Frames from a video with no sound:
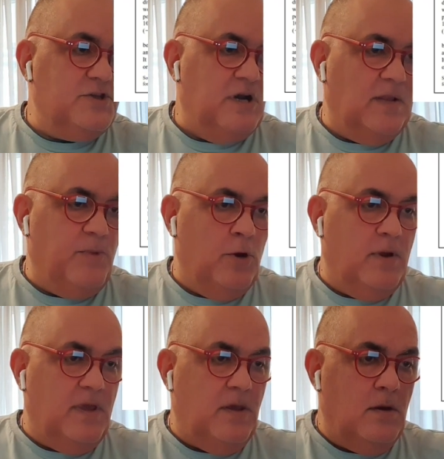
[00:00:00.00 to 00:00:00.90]

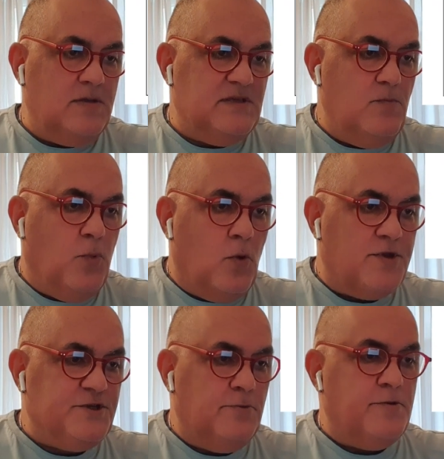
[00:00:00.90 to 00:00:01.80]
childbearing years and
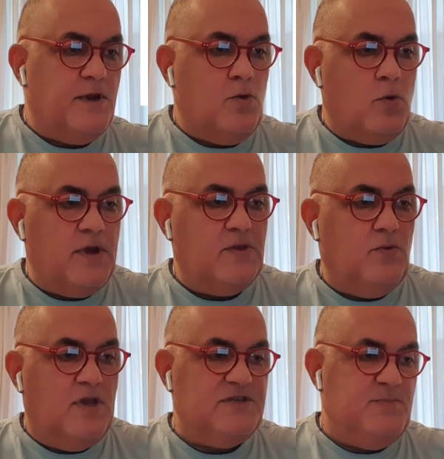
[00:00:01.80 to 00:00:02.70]
bore children according
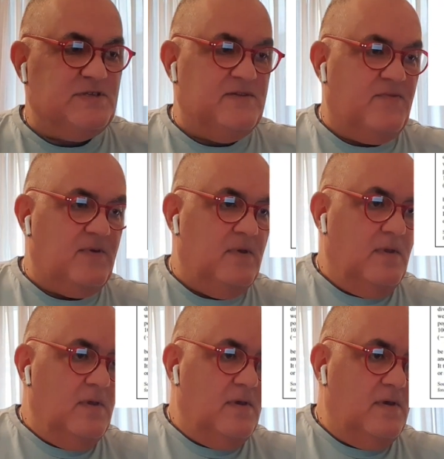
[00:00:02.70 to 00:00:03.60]
to age-specific
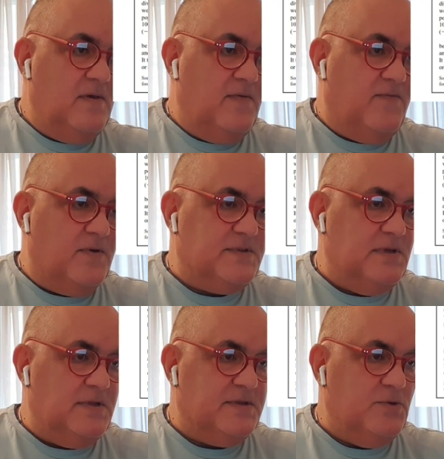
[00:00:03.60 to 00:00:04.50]

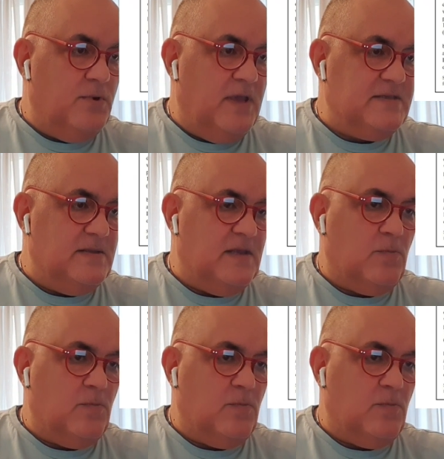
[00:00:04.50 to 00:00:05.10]
fertility rates in